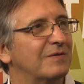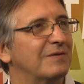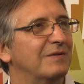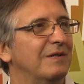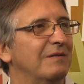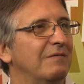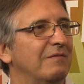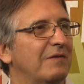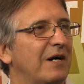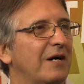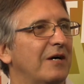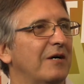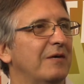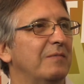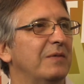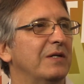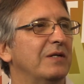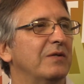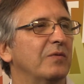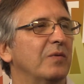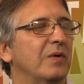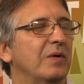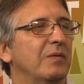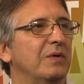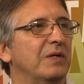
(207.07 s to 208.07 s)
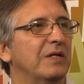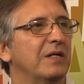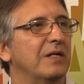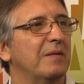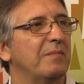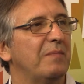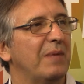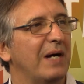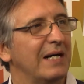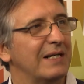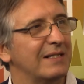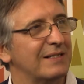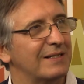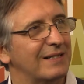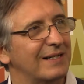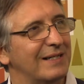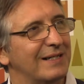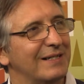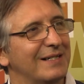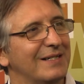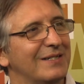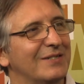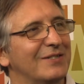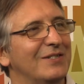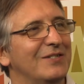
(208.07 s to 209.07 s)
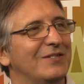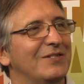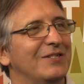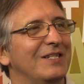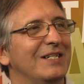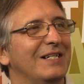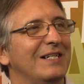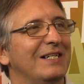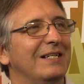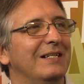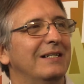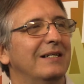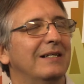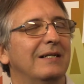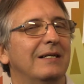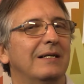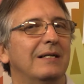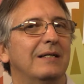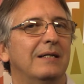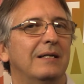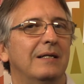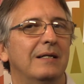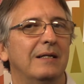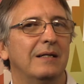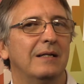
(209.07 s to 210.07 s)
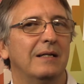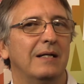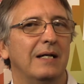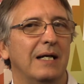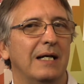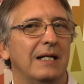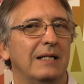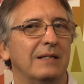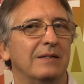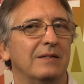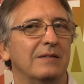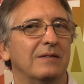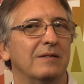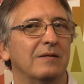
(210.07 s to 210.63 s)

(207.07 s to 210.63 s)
environment where we did a baseline ECG, and